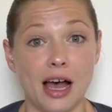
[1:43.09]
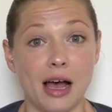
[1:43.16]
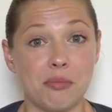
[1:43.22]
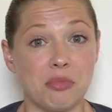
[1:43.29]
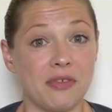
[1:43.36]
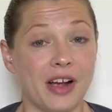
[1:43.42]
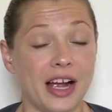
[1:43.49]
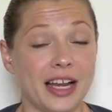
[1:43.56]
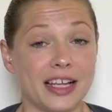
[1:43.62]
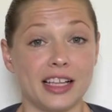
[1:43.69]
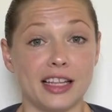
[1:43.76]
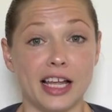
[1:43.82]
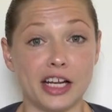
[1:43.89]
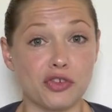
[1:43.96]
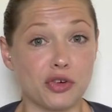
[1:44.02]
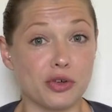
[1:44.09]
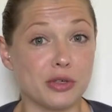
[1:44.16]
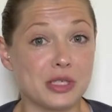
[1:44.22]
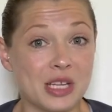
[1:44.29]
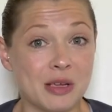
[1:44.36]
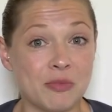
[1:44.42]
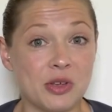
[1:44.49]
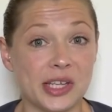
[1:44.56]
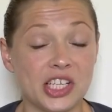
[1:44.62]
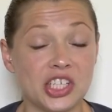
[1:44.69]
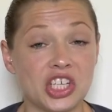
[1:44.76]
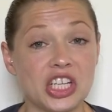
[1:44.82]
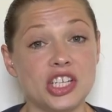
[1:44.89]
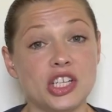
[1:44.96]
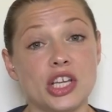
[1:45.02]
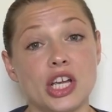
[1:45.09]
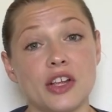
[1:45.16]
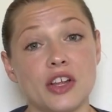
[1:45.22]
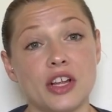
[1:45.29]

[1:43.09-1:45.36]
providing electrical stimulation to